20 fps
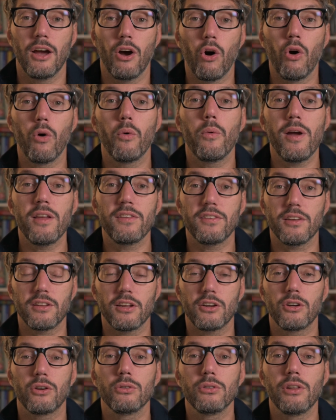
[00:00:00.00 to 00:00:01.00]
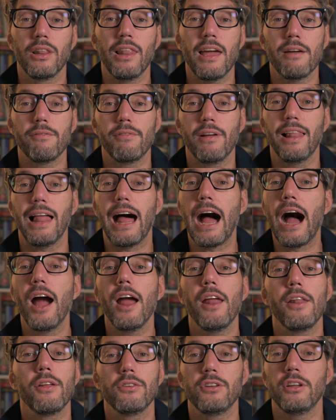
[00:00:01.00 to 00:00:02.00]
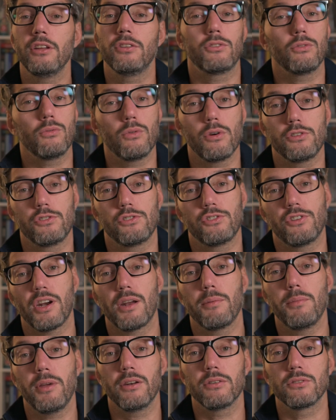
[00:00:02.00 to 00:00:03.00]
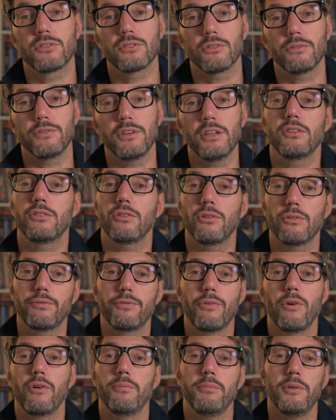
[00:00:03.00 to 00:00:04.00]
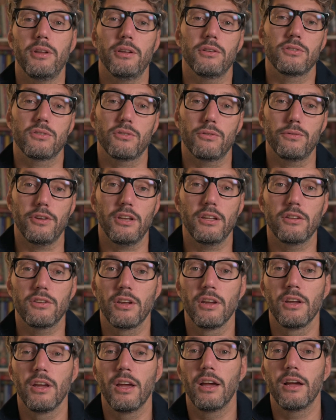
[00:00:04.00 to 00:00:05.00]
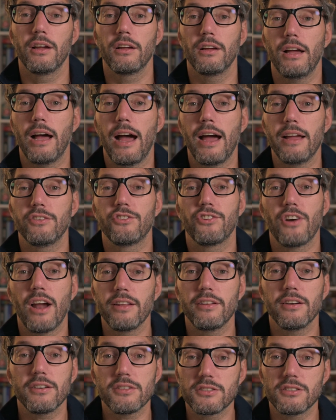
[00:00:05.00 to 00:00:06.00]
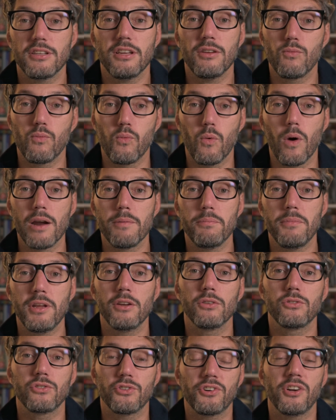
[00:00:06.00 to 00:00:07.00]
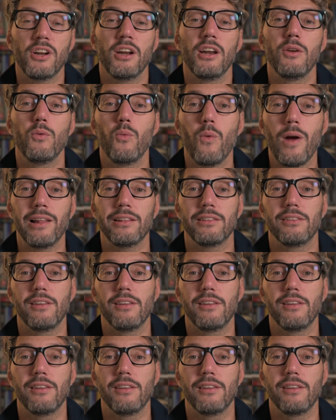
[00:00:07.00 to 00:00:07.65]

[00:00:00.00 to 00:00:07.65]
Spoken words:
always at a good level. I don't need to watch 3 minutes of it or 4 minutes of it. I'd rather see 1 minute really well